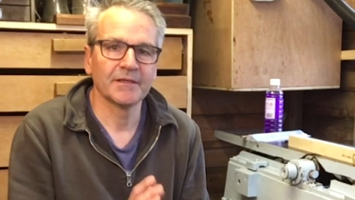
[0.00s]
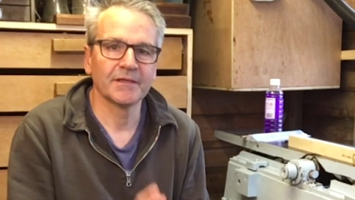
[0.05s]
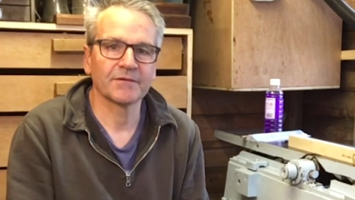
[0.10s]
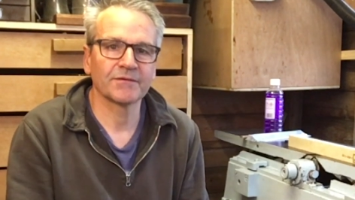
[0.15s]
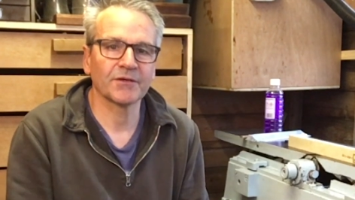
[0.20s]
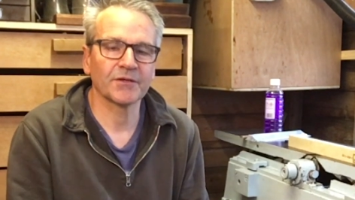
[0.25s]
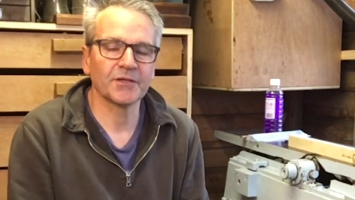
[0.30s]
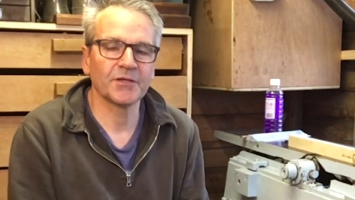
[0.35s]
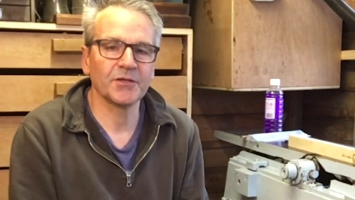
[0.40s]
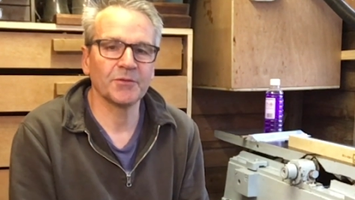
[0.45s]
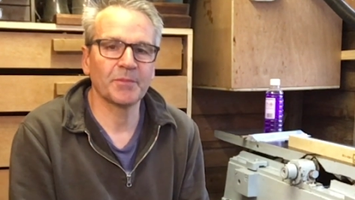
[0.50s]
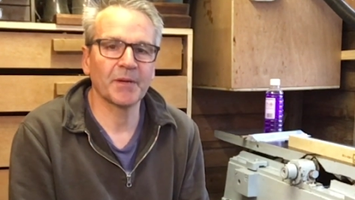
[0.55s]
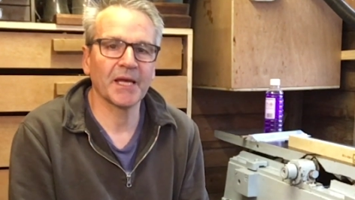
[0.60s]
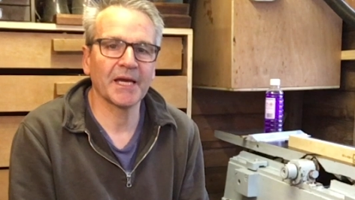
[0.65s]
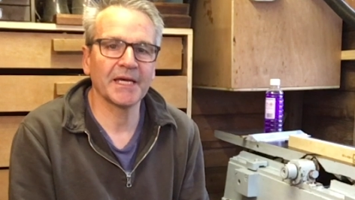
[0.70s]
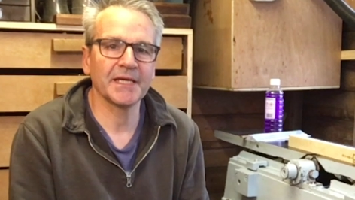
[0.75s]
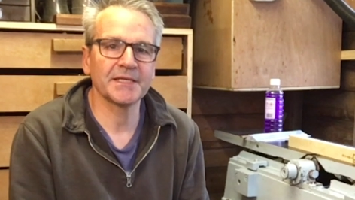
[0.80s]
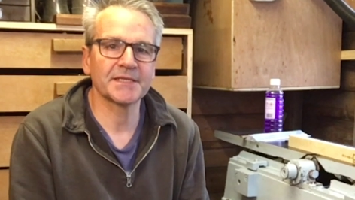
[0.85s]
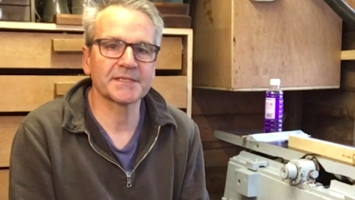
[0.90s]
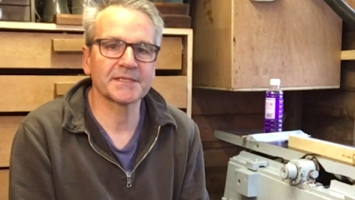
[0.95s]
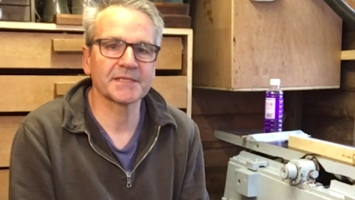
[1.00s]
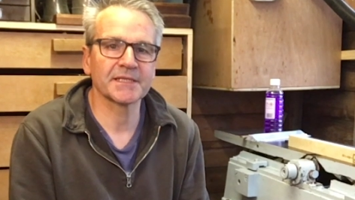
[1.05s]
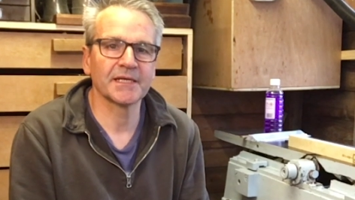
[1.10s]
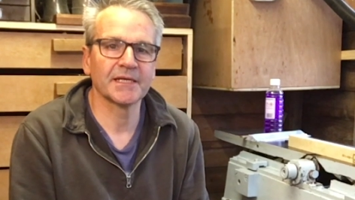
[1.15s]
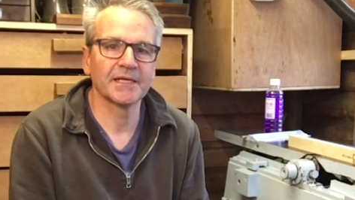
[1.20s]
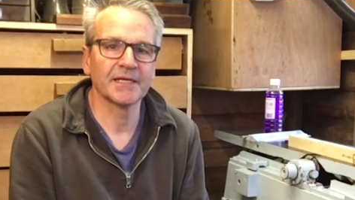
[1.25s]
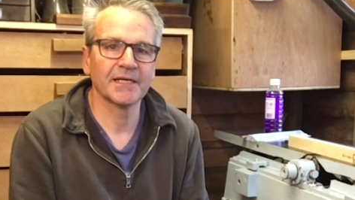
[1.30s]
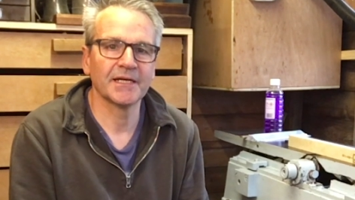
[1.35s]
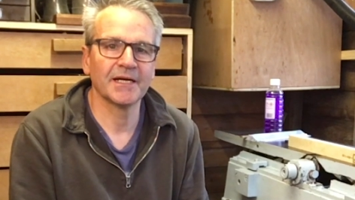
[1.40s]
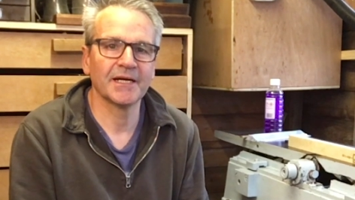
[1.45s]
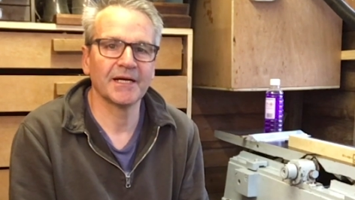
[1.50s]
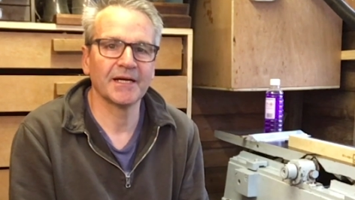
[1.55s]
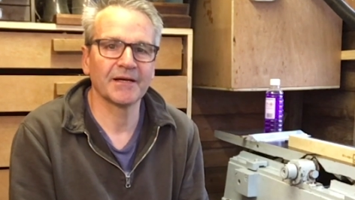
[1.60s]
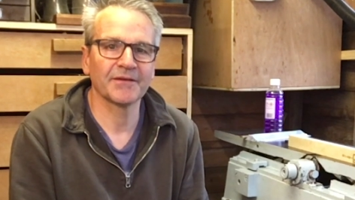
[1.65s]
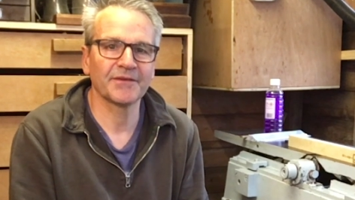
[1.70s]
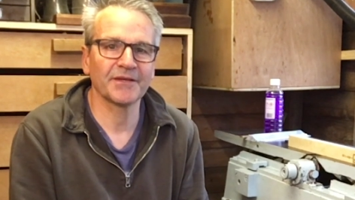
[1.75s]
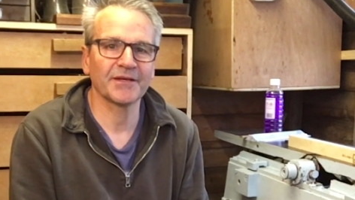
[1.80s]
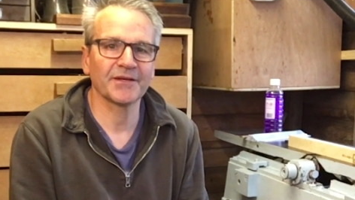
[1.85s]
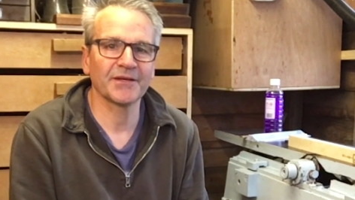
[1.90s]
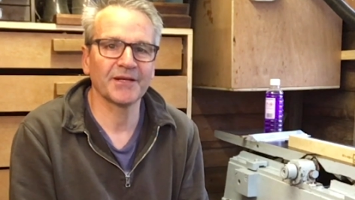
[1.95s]
I've got the new blades. I
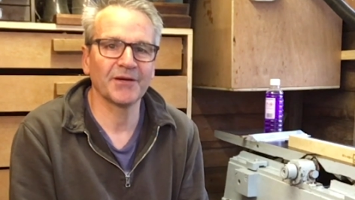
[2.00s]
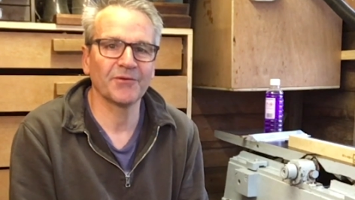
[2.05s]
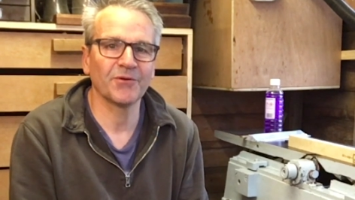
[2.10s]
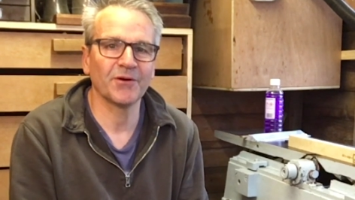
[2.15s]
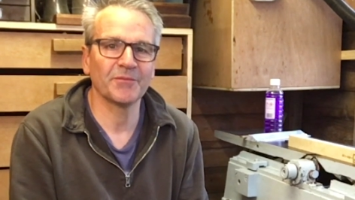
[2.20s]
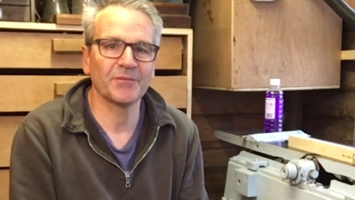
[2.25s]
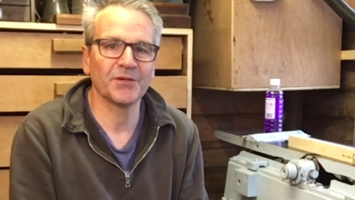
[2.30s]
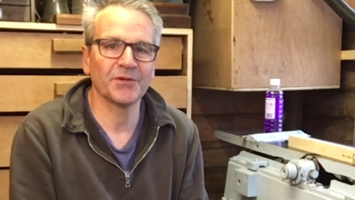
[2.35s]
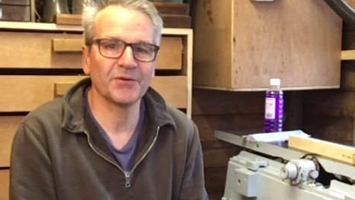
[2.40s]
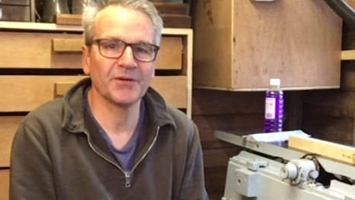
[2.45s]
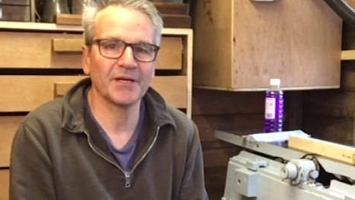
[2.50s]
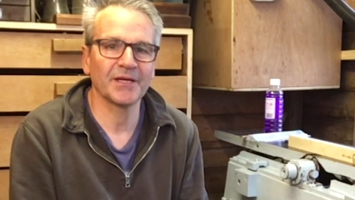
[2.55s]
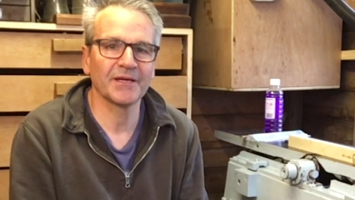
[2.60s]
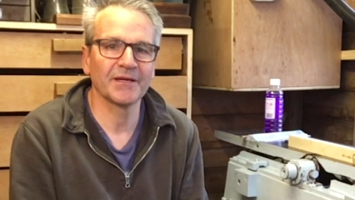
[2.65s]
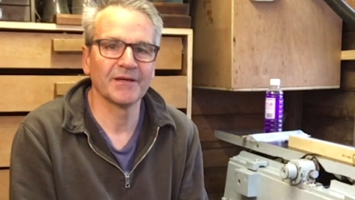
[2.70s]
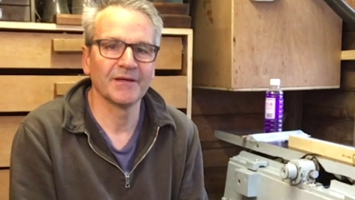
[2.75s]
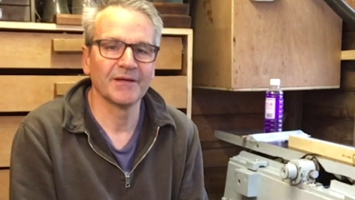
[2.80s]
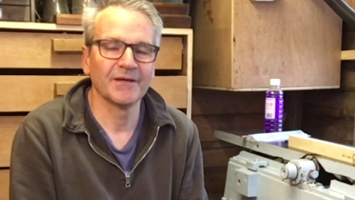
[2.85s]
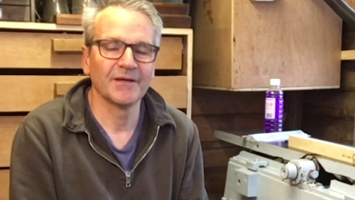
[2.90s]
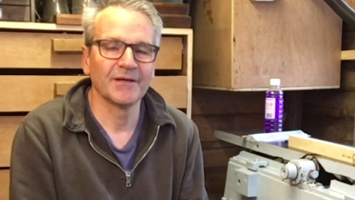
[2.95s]
think I know what I'm doing.